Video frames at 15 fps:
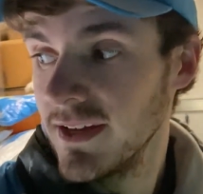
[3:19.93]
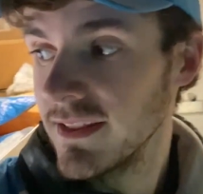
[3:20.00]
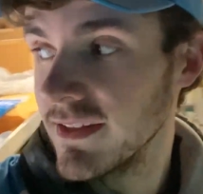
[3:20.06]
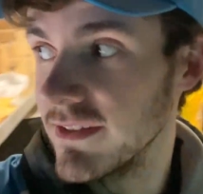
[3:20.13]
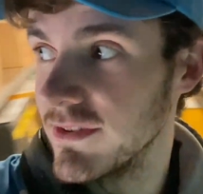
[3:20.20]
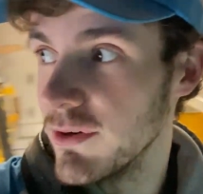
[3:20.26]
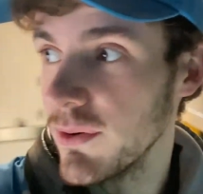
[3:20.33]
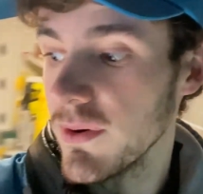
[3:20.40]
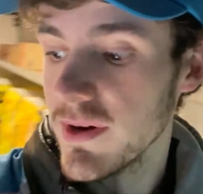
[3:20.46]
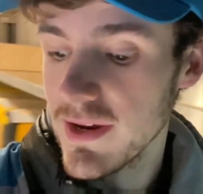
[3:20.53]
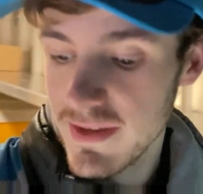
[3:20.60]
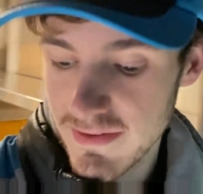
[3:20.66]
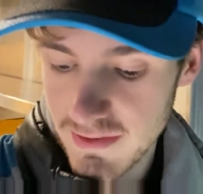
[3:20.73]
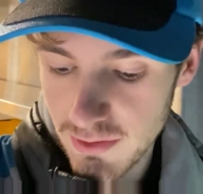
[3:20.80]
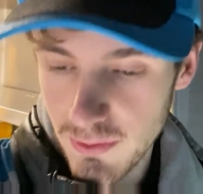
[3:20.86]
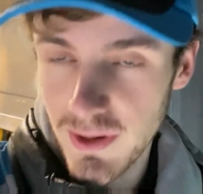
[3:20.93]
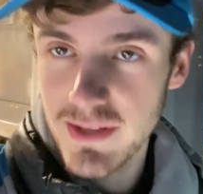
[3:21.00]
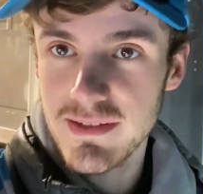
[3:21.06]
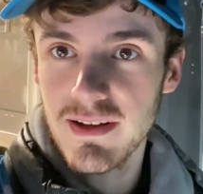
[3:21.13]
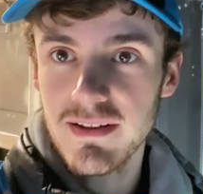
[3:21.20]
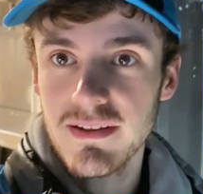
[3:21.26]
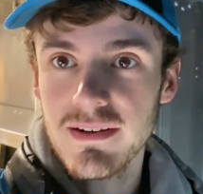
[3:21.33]
The door isn't quite
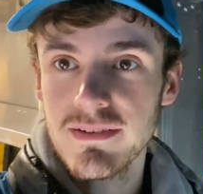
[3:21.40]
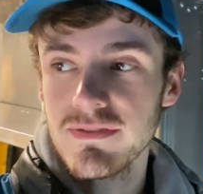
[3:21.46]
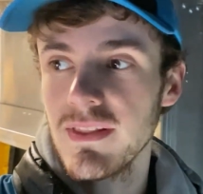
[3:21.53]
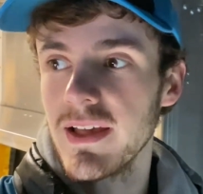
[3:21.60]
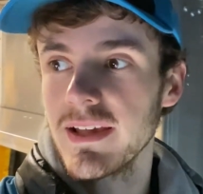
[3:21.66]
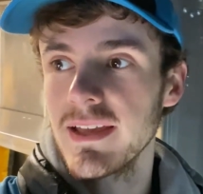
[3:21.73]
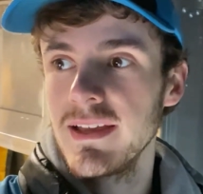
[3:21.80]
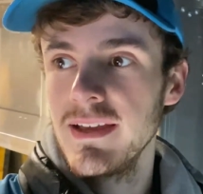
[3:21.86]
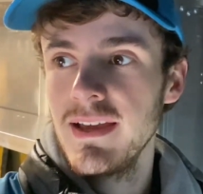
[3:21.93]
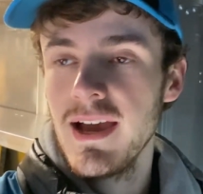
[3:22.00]
tall enough, like